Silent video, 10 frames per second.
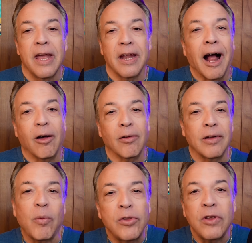Now,
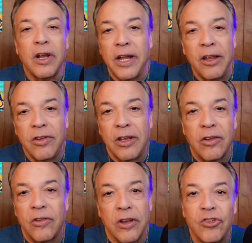that wasn't an easy
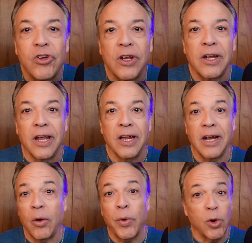decision,
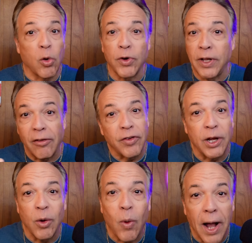and I went over in that
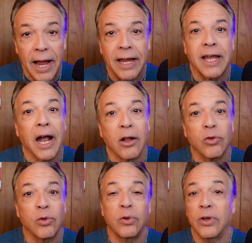video why I
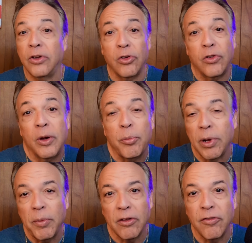canceled. It just didn't
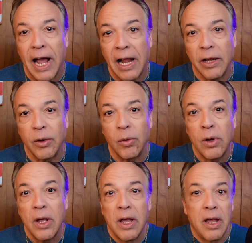bring me the
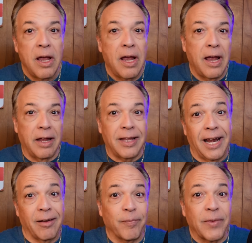value
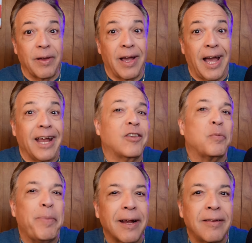that I
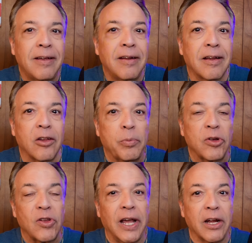expected,
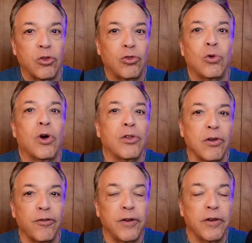especially at a
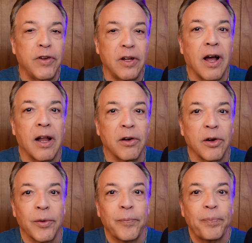
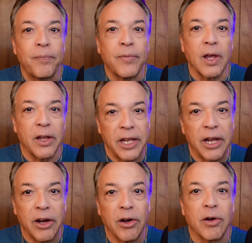$250 a
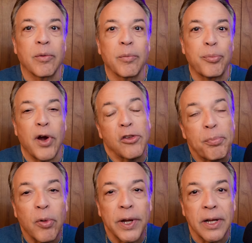year
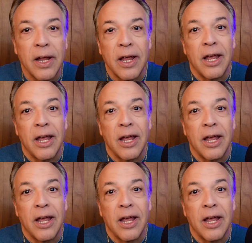price point,